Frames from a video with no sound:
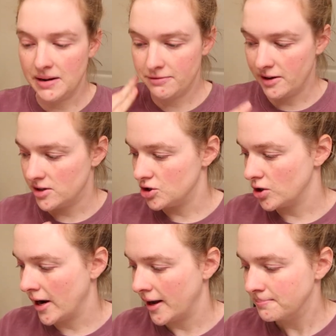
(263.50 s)
my face
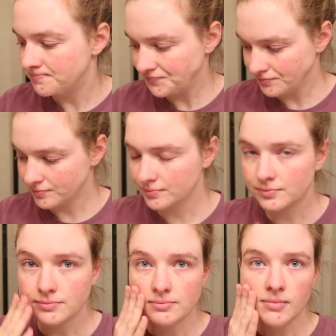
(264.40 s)
dry,
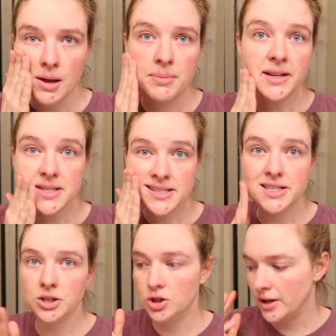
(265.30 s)
but it
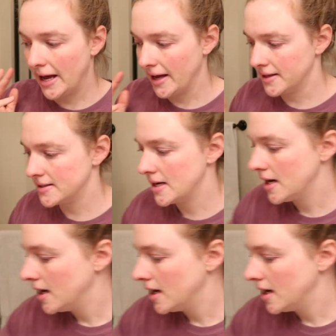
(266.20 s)
still has